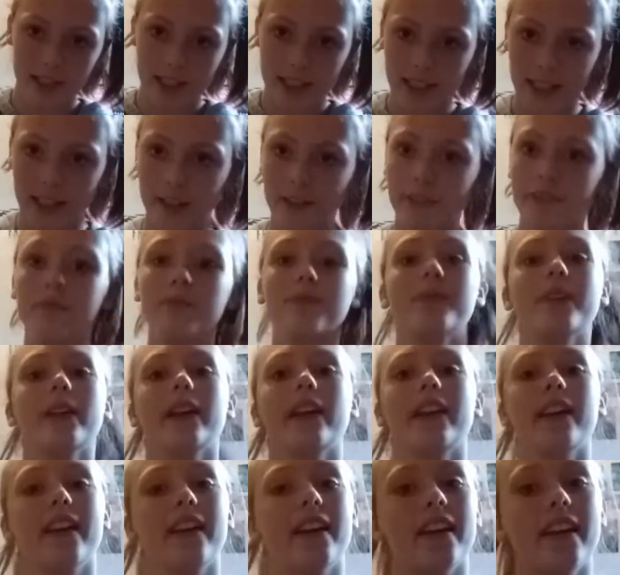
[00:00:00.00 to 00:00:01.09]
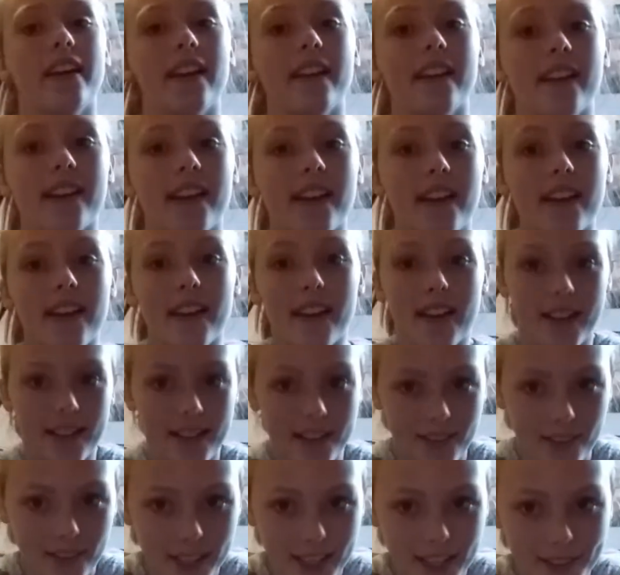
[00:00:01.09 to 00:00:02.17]
really loud and
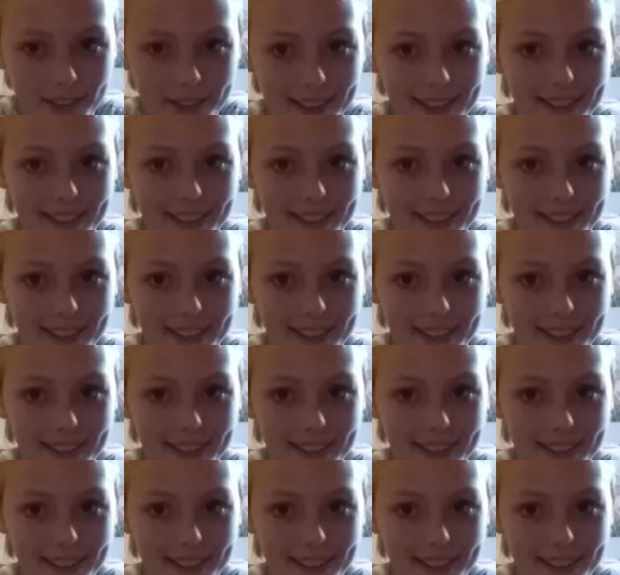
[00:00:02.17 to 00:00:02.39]
it's really annoying.